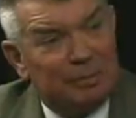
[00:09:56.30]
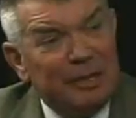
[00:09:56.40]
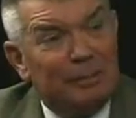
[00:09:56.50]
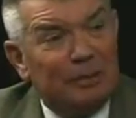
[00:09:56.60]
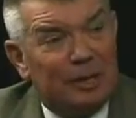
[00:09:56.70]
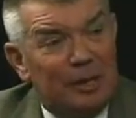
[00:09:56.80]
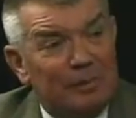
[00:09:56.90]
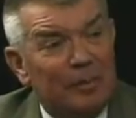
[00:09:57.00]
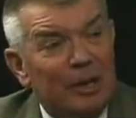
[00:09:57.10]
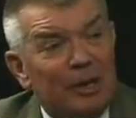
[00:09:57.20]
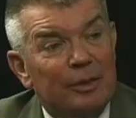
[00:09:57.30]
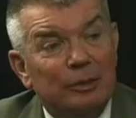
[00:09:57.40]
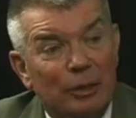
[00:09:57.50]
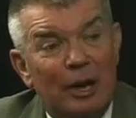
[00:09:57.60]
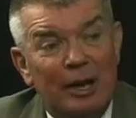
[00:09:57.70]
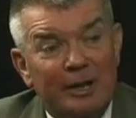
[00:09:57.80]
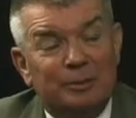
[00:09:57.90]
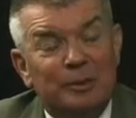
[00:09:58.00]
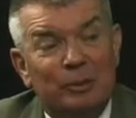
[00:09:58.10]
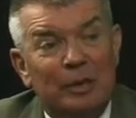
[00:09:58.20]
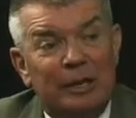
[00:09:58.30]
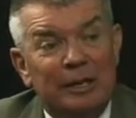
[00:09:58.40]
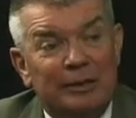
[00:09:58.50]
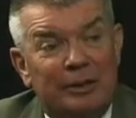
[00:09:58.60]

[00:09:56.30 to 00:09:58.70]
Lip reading: people come. The law has been working in their hearts.